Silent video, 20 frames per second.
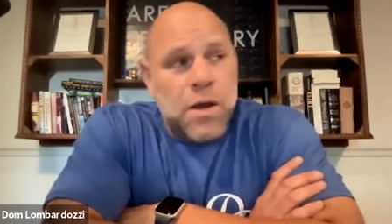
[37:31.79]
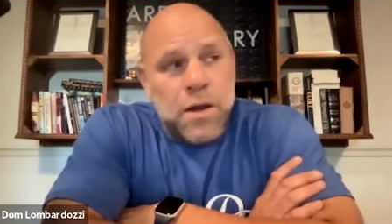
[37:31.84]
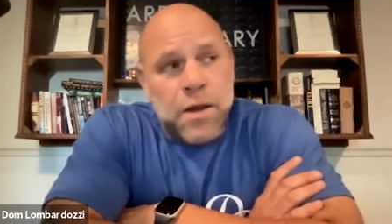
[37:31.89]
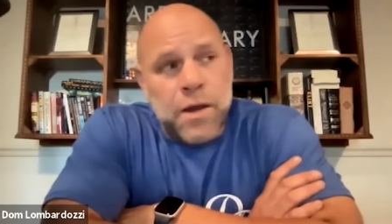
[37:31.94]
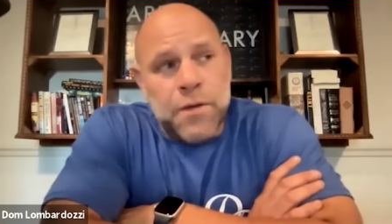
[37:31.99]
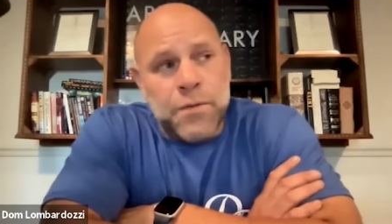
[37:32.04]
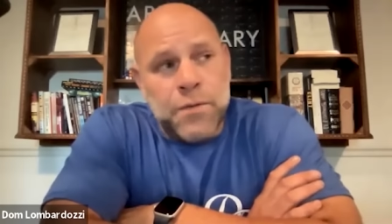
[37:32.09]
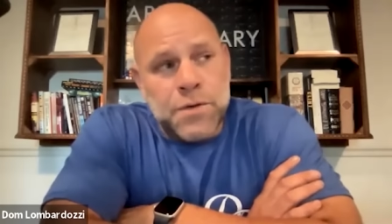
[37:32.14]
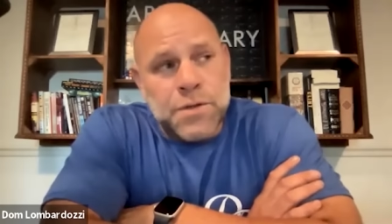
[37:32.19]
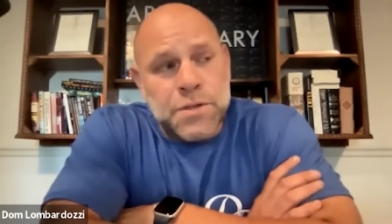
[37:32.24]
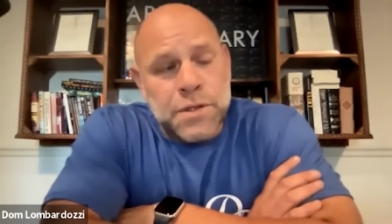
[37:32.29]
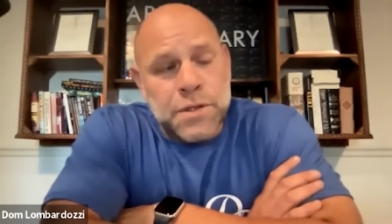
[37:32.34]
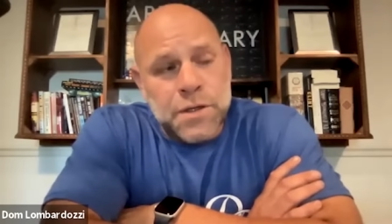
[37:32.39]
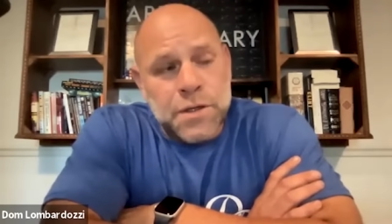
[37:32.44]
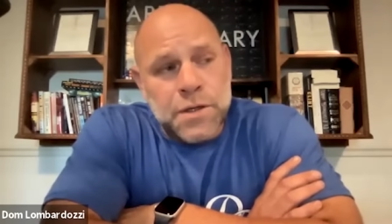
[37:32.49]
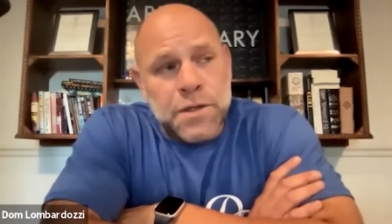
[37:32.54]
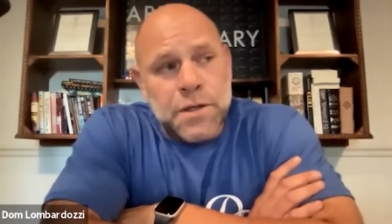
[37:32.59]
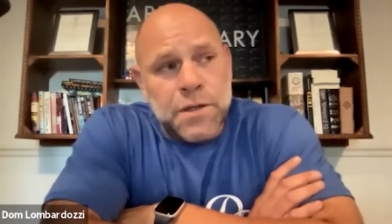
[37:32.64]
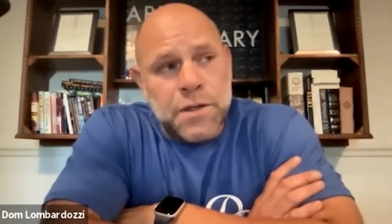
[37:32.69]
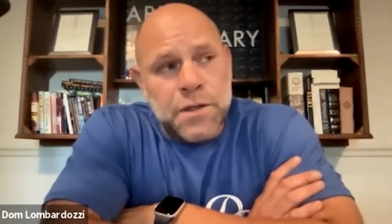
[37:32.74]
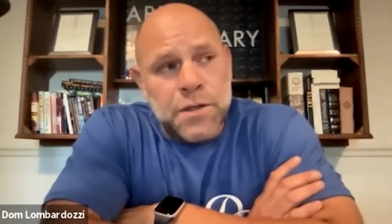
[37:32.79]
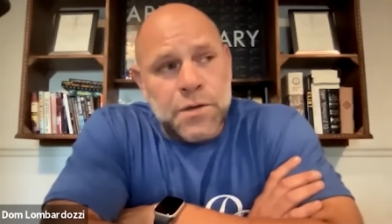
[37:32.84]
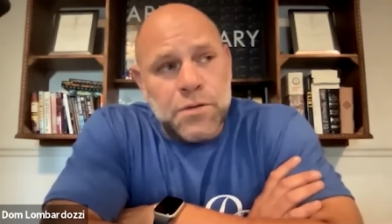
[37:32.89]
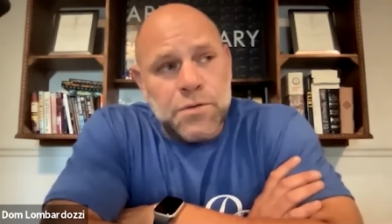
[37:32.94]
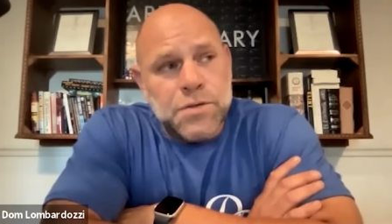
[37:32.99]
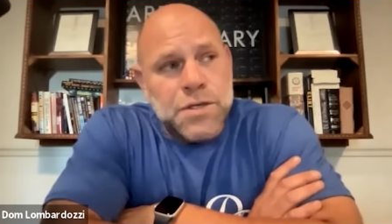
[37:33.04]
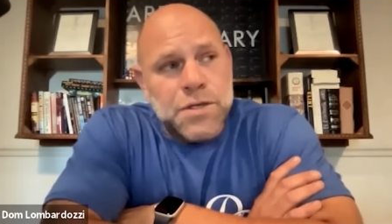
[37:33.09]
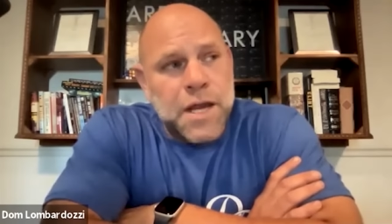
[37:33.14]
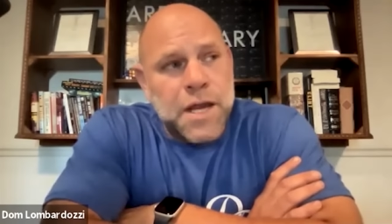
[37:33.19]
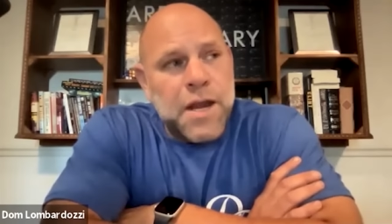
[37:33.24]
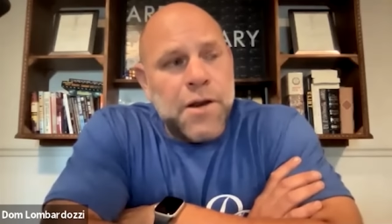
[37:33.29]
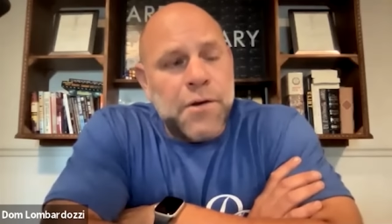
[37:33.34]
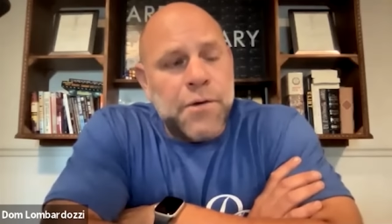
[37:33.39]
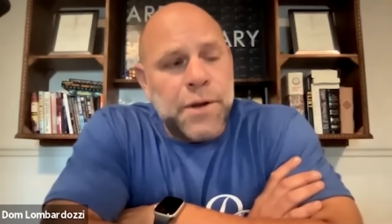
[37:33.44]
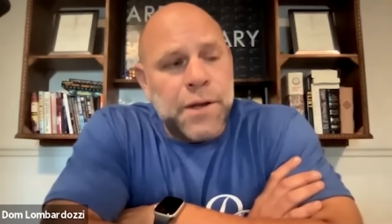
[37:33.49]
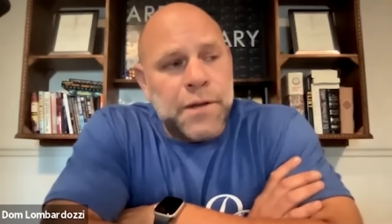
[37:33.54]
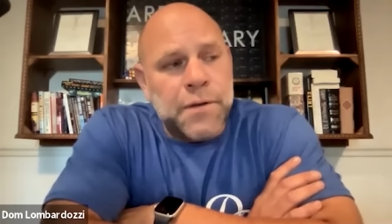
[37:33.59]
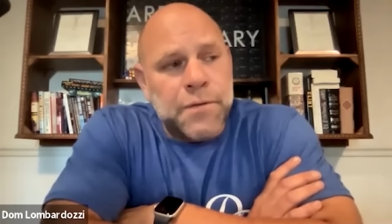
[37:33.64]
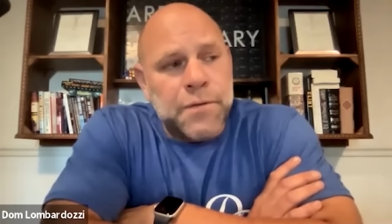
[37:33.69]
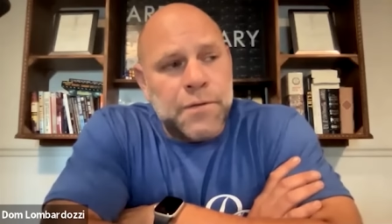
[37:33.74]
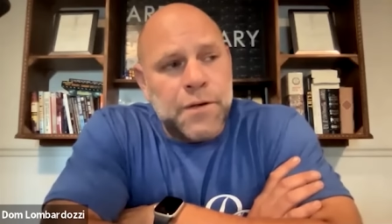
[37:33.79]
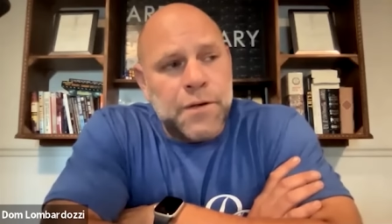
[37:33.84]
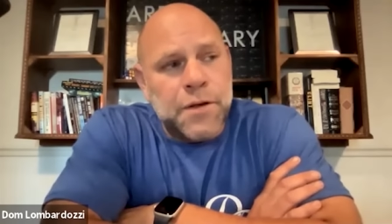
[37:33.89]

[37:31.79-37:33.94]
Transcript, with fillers: It was uh, a little scary.